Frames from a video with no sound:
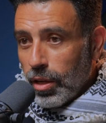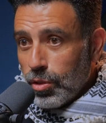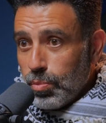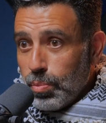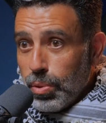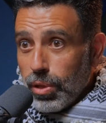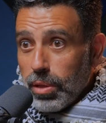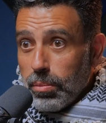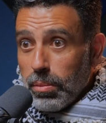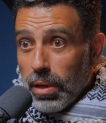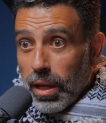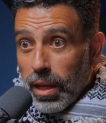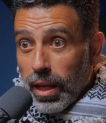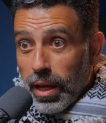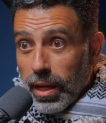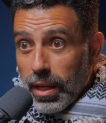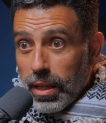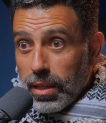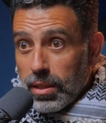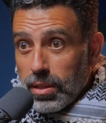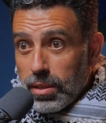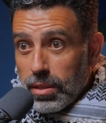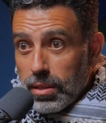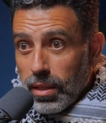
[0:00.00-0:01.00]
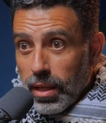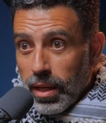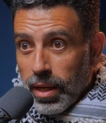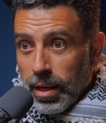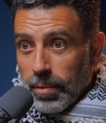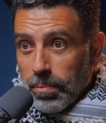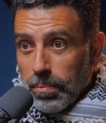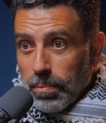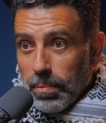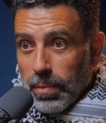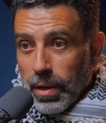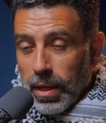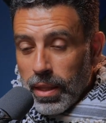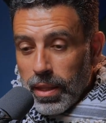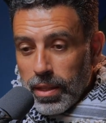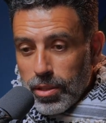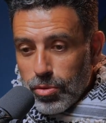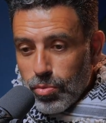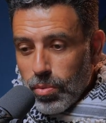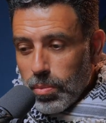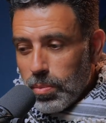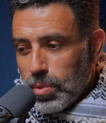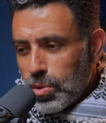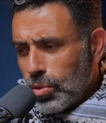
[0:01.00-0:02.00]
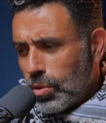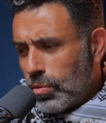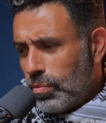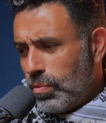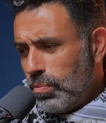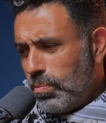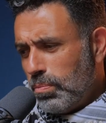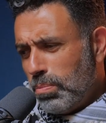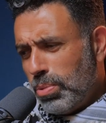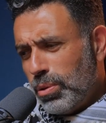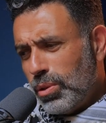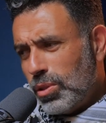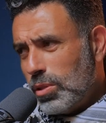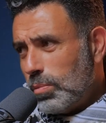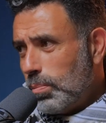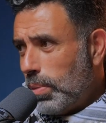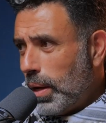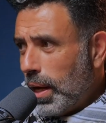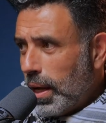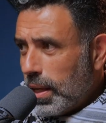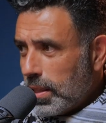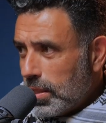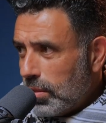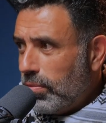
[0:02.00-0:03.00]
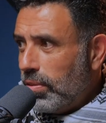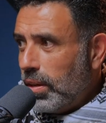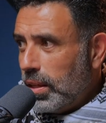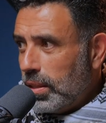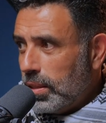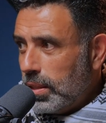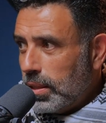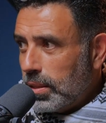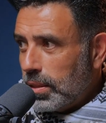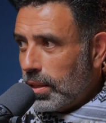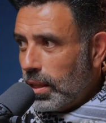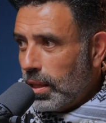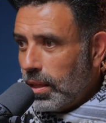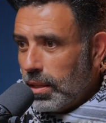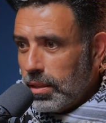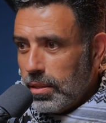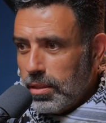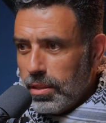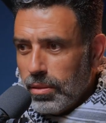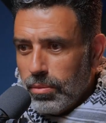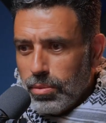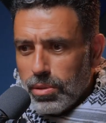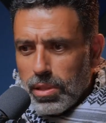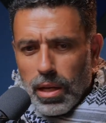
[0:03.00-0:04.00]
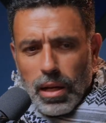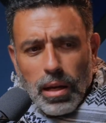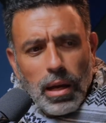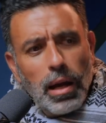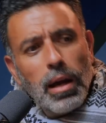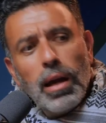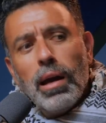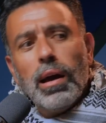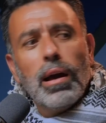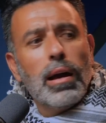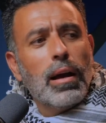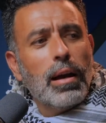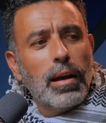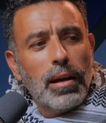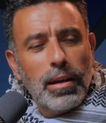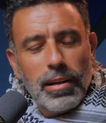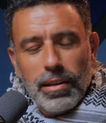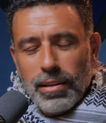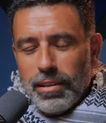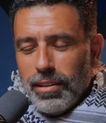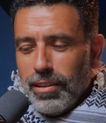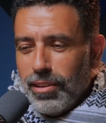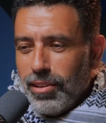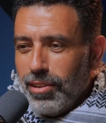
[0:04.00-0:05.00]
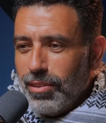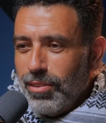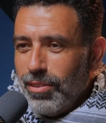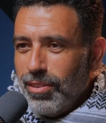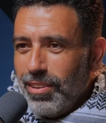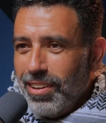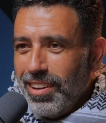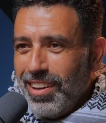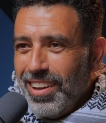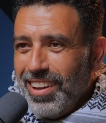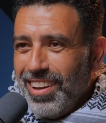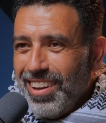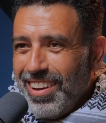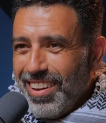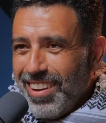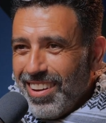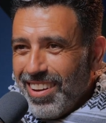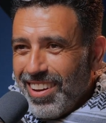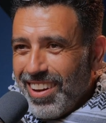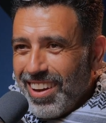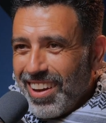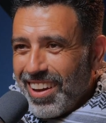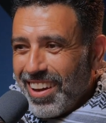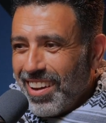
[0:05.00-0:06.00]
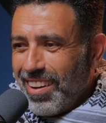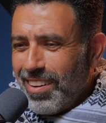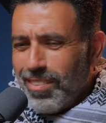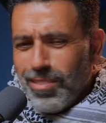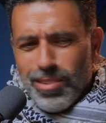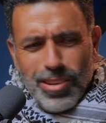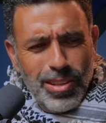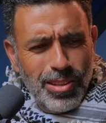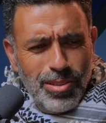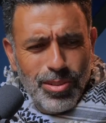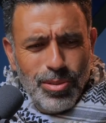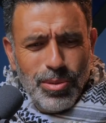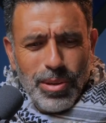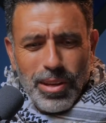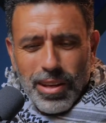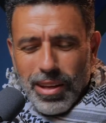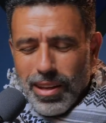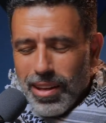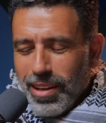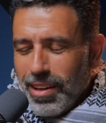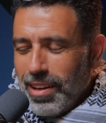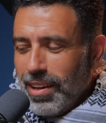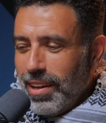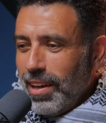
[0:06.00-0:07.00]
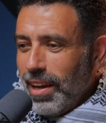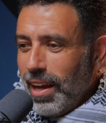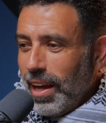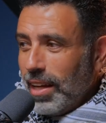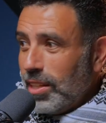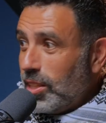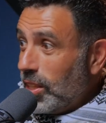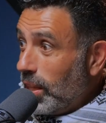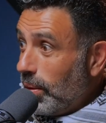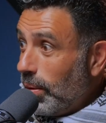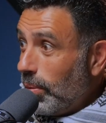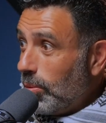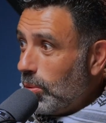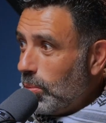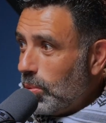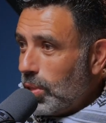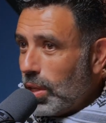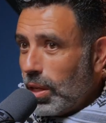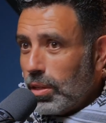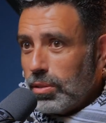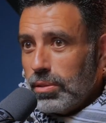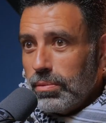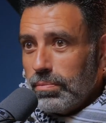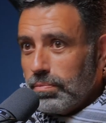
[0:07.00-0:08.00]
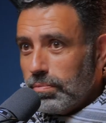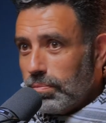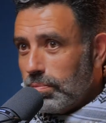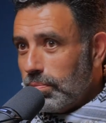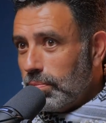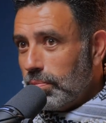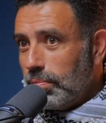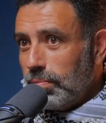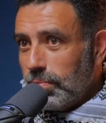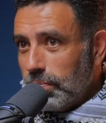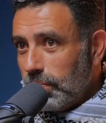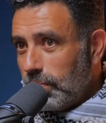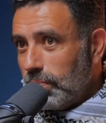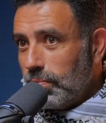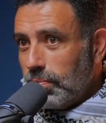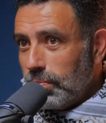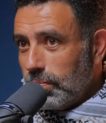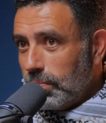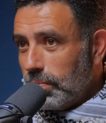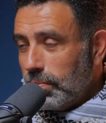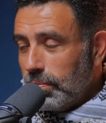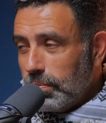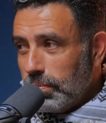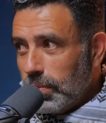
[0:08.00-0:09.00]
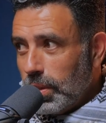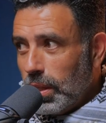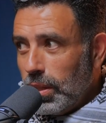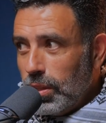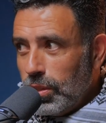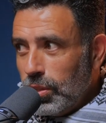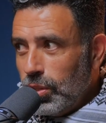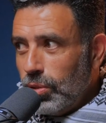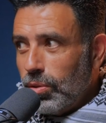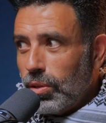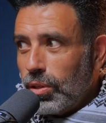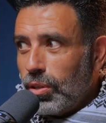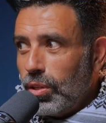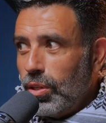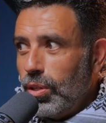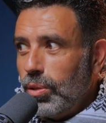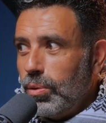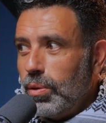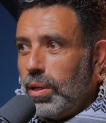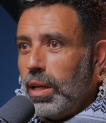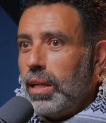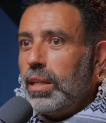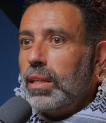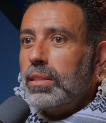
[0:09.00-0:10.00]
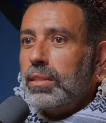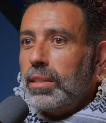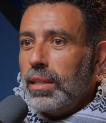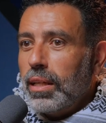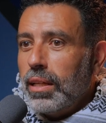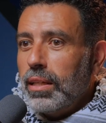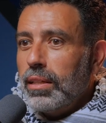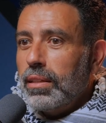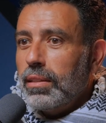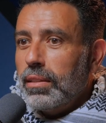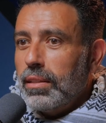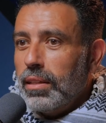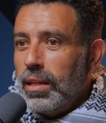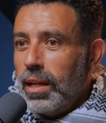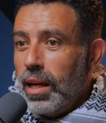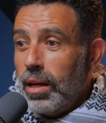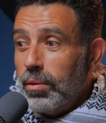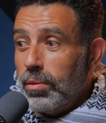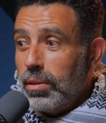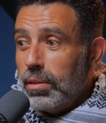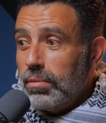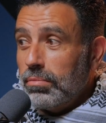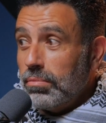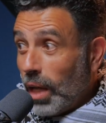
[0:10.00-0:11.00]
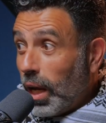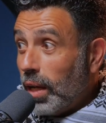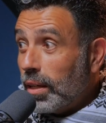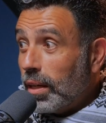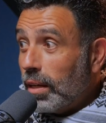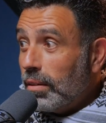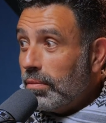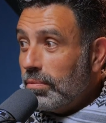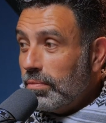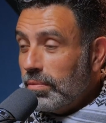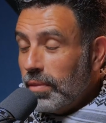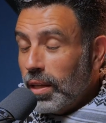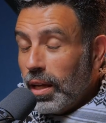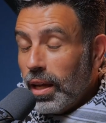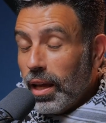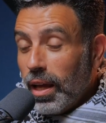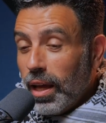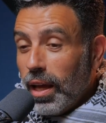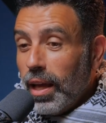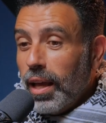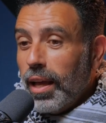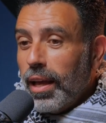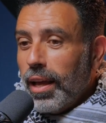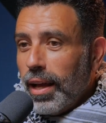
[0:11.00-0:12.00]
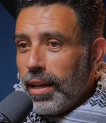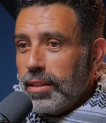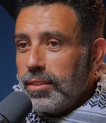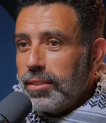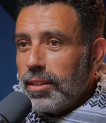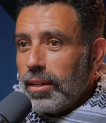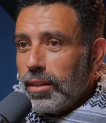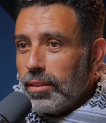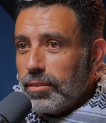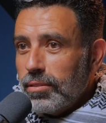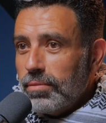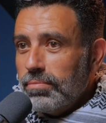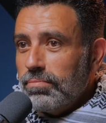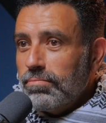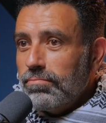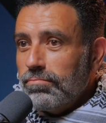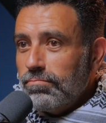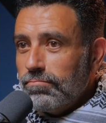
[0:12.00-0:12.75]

was putting my luggage up, and this woman sort of pushed past Francesca, and she was like, you know, like, what are you doing? And she came up to me, she goes, "You're on Q&A yesterday." And I went, "Yeah." And she goes,